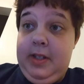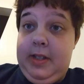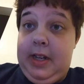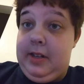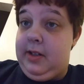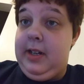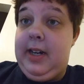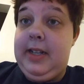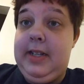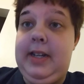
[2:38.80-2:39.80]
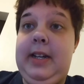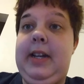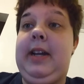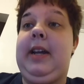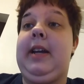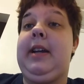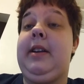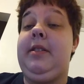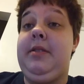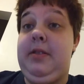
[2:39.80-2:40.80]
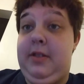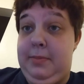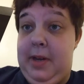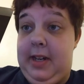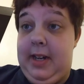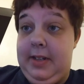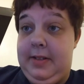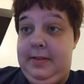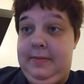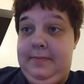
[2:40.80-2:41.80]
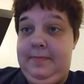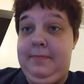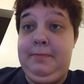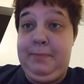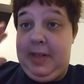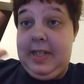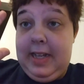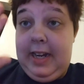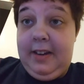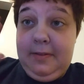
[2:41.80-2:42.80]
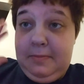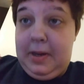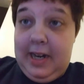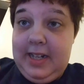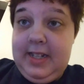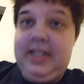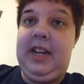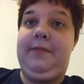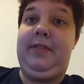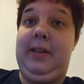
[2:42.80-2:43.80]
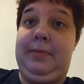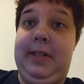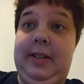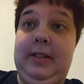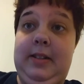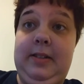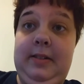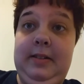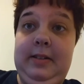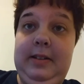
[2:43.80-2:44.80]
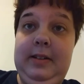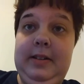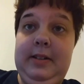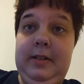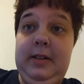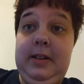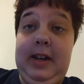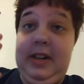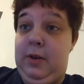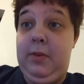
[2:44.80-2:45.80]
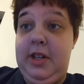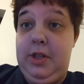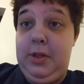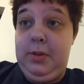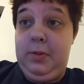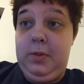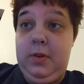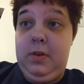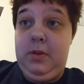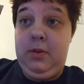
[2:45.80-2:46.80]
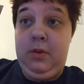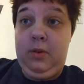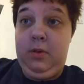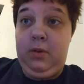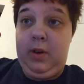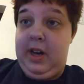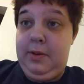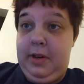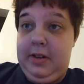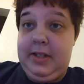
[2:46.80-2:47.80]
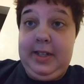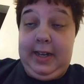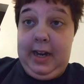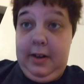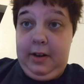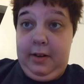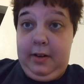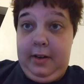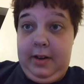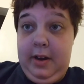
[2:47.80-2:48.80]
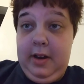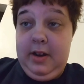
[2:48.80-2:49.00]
That's all I gotta say, and goodbye, guys. Be safe. Bind safely, please. I don't want you or anyone else to get hurt